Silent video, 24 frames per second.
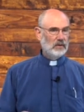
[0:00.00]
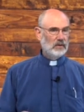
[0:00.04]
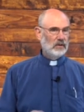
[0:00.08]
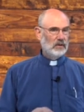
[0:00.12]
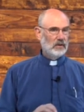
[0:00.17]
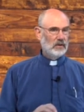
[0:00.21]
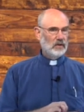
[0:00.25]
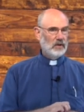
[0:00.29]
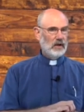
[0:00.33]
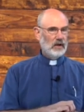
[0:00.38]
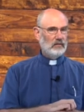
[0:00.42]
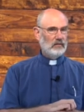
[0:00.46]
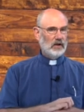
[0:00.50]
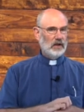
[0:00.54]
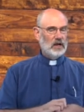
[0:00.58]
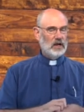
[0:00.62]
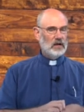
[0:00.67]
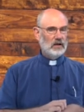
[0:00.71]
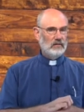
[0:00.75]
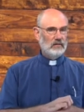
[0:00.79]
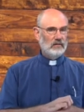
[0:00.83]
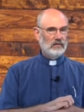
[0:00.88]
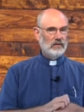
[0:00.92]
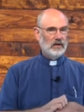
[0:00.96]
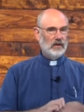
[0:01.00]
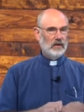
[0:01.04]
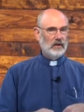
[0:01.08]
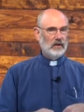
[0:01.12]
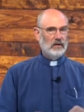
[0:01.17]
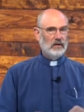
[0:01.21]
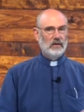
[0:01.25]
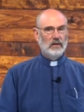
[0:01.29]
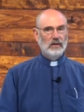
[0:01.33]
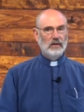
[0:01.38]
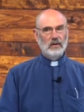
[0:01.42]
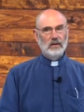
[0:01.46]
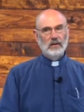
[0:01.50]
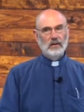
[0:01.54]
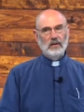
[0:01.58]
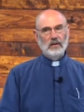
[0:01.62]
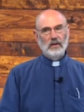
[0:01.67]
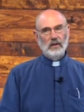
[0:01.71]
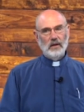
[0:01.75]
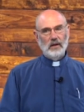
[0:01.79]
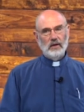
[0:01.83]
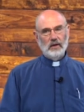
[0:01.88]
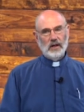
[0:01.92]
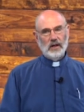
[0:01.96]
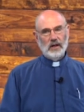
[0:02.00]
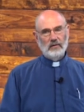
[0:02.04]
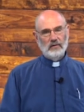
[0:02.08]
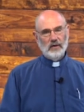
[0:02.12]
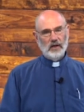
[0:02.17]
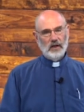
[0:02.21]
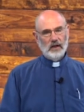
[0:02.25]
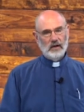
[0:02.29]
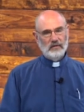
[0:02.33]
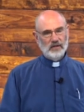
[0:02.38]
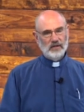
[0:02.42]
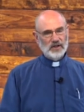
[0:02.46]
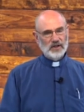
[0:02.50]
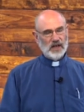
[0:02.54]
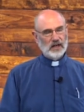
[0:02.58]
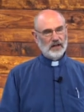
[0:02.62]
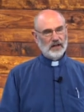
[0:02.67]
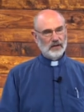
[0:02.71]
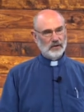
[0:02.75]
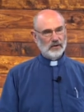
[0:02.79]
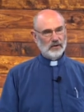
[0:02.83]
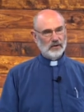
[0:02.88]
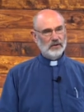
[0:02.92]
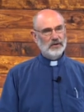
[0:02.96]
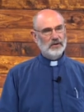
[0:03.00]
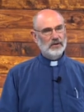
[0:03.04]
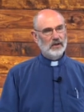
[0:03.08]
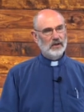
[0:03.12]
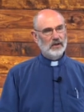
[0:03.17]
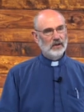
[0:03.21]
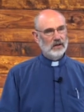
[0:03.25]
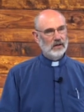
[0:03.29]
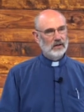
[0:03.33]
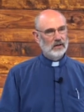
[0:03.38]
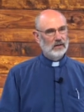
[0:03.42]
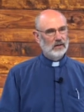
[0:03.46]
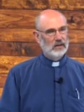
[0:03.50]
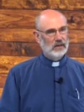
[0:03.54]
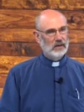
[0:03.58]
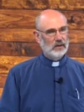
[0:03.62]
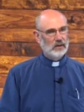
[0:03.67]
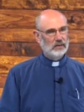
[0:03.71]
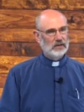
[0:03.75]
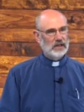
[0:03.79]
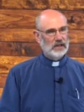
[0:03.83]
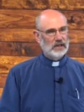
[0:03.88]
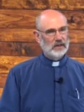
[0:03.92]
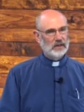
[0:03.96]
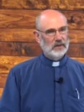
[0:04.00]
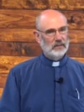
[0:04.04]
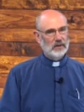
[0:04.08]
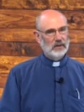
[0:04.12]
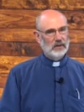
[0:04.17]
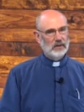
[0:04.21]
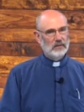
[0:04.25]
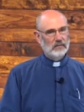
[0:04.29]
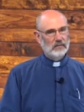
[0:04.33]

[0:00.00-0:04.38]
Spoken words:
You don't have a lot of sailors in the Old Testament.